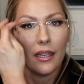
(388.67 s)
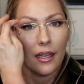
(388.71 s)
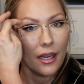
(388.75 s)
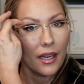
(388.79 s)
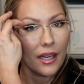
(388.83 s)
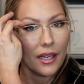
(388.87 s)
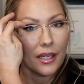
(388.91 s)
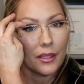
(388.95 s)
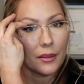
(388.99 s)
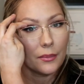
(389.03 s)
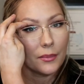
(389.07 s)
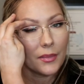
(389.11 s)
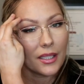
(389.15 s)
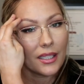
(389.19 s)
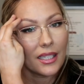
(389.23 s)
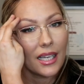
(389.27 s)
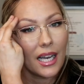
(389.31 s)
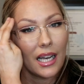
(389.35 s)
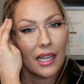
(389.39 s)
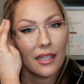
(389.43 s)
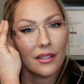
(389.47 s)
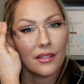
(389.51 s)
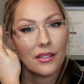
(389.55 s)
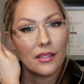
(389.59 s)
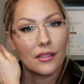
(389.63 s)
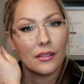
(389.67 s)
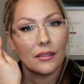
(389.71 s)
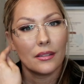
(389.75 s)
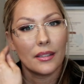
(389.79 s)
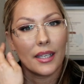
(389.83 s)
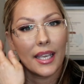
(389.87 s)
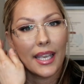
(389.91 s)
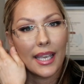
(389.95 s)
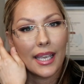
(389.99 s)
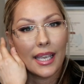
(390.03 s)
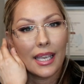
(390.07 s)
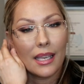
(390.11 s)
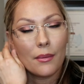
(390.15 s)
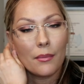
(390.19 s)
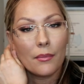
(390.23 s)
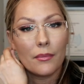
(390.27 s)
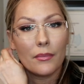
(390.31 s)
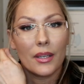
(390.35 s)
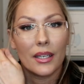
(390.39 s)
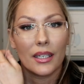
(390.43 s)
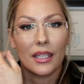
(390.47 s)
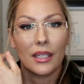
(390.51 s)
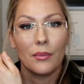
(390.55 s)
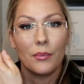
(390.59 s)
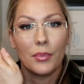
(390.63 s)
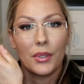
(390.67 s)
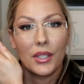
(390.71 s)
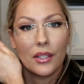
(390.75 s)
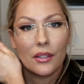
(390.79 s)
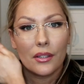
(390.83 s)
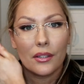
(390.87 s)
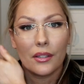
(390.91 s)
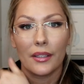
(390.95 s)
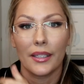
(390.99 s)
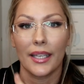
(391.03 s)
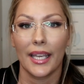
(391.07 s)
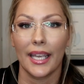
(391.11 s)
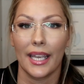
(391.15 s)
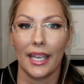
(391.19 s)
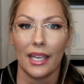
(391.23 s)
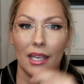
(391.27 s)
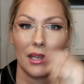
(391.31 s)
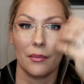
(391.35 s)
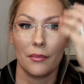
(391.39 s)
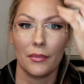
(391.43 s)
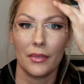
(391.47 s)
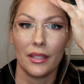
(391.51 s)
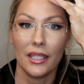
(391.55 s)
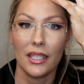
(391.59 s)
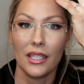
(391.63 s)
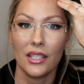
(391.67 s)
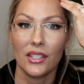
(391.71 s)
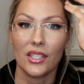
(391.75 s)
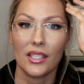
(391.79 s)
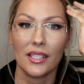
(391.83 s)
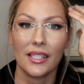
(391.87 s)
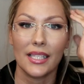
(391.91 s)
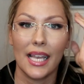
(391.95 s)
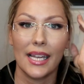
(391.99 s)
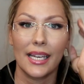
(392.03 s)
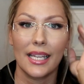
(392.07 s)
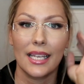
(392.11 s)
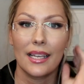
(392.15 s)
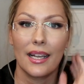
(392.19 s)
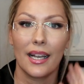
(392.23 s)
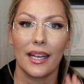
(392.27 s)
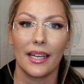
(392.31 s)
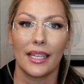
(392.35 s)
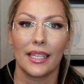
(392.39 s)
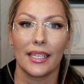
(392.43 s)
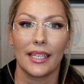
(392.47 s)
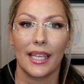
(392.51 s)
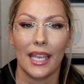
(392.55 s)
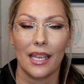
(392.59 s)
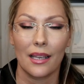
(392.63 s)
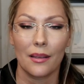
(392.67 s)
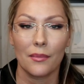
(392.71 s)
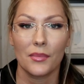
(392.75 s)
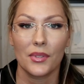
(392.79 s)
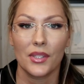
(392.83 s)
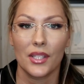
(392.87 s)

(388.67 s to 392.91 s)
um, a console game, a computer game, just any kind of game.